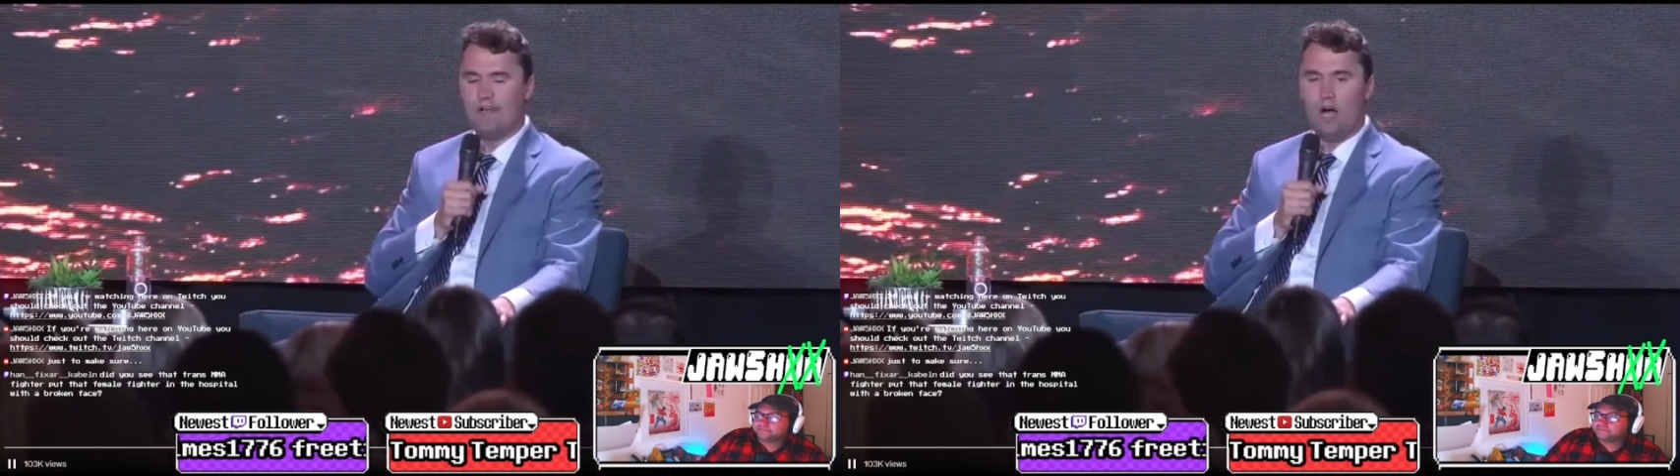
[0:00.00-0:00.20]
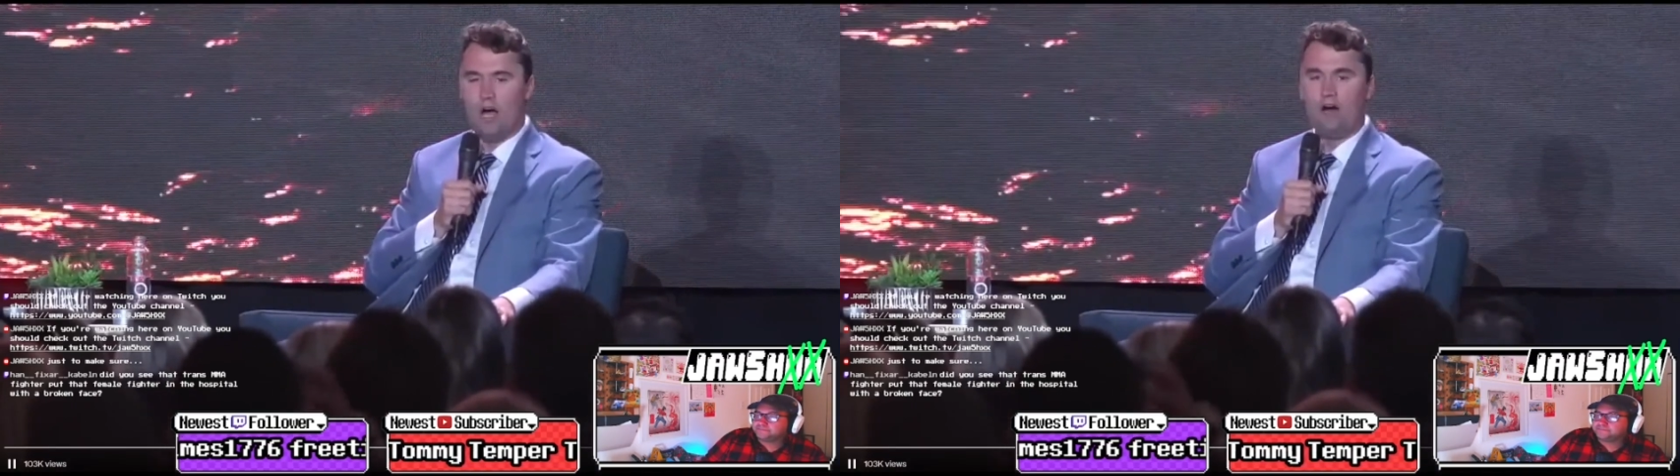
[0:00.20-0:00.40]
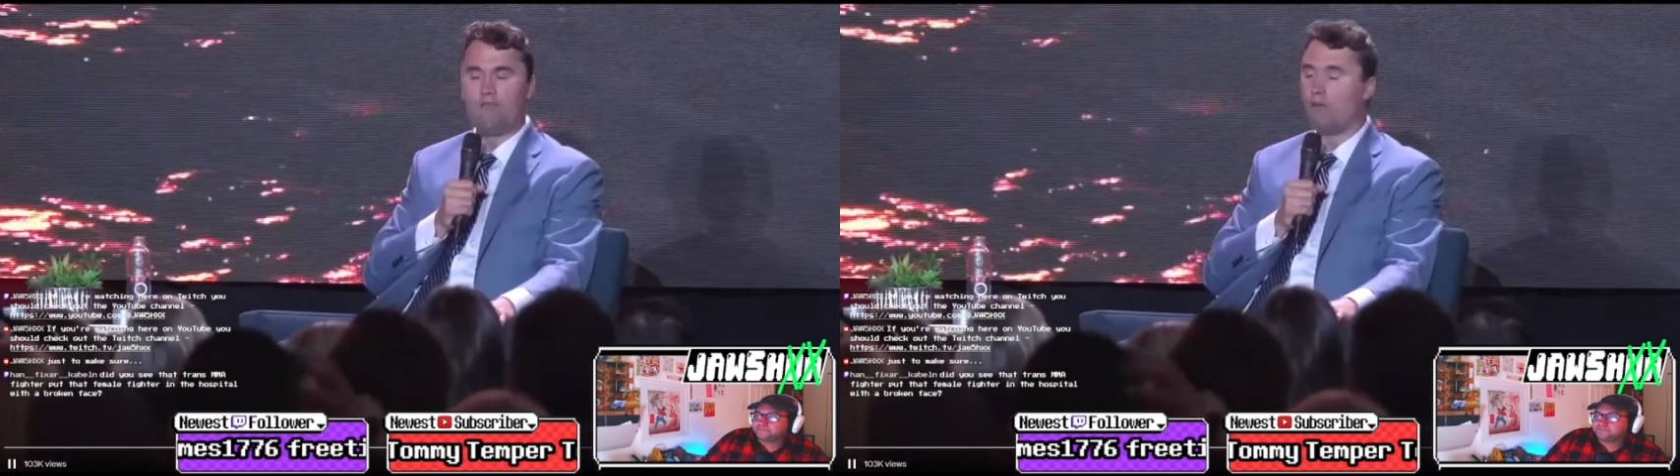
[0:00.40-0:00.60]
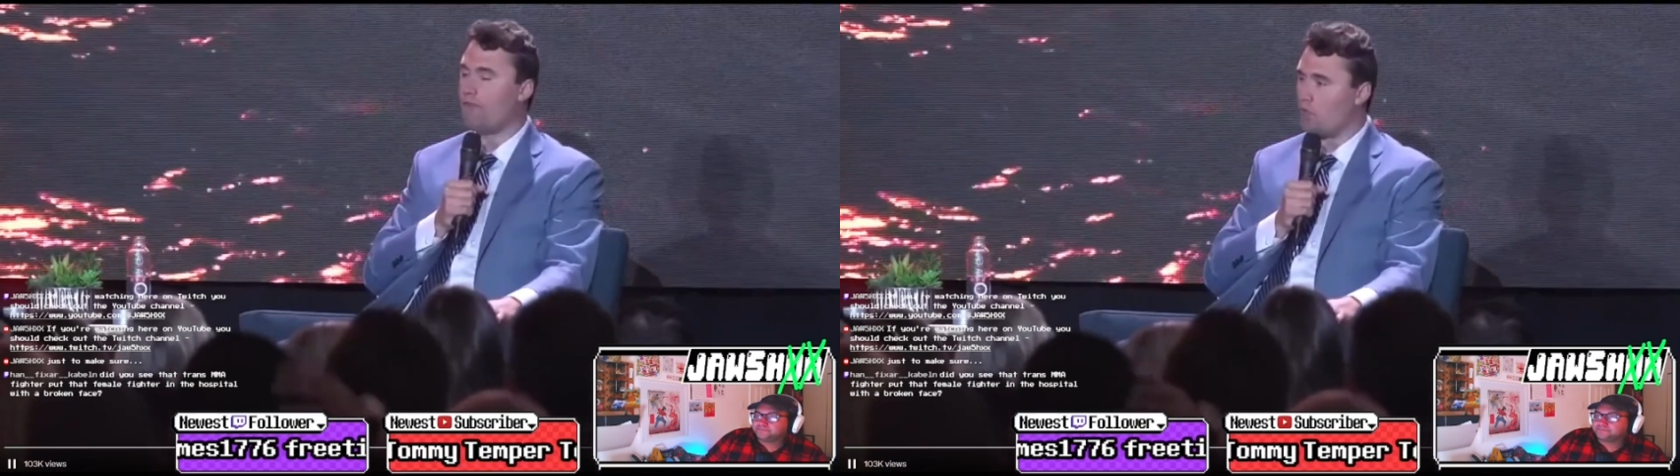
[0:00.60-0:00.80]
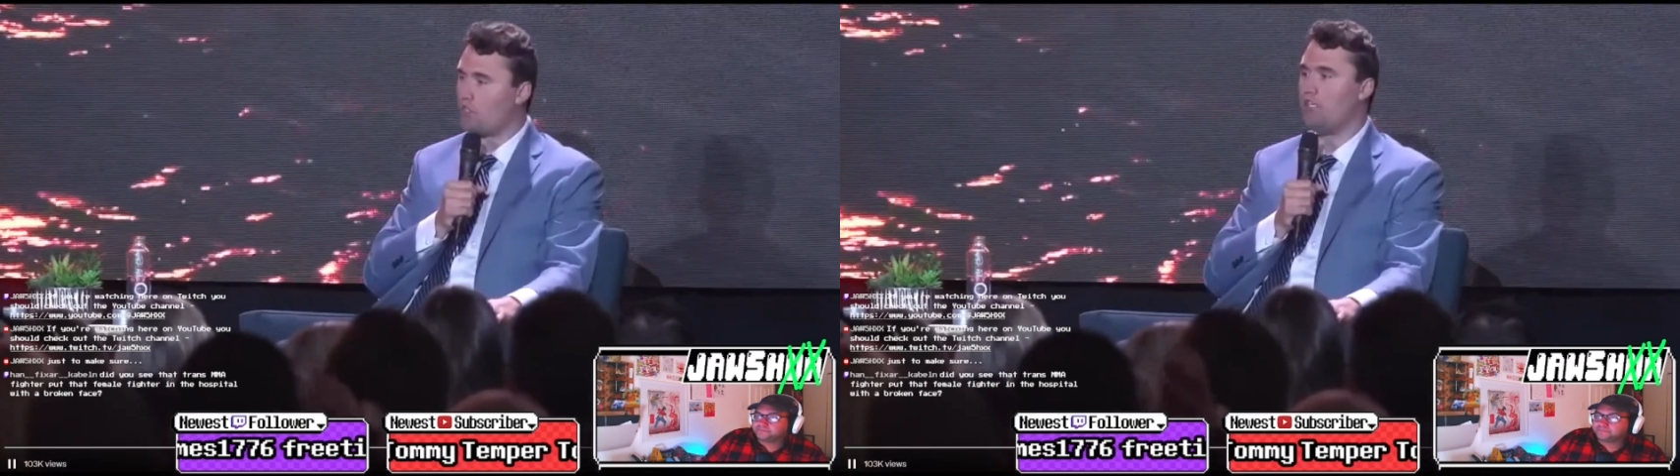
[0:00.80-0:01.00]
Of,
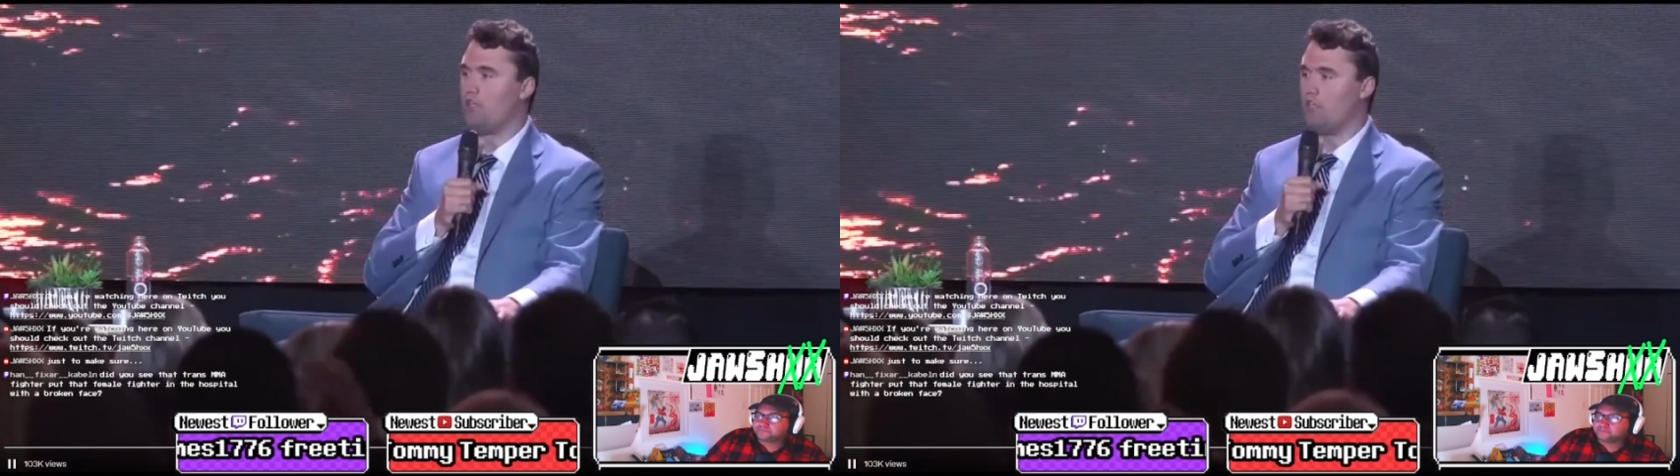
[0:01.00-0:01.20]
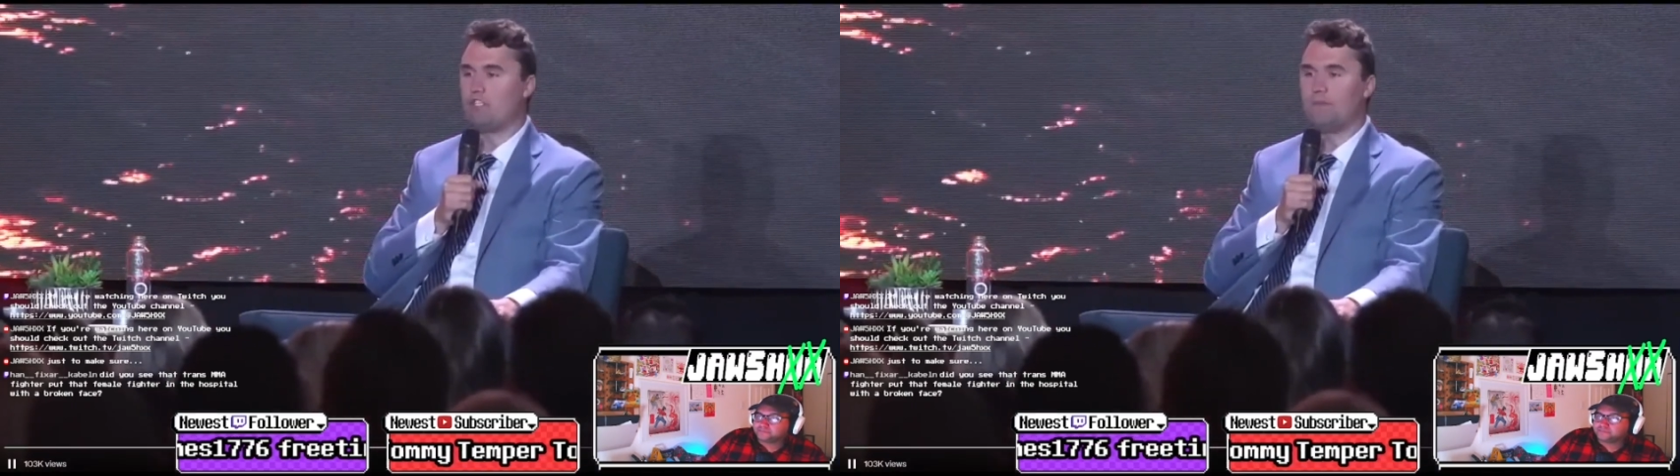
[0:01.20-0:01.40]
unfortunately, some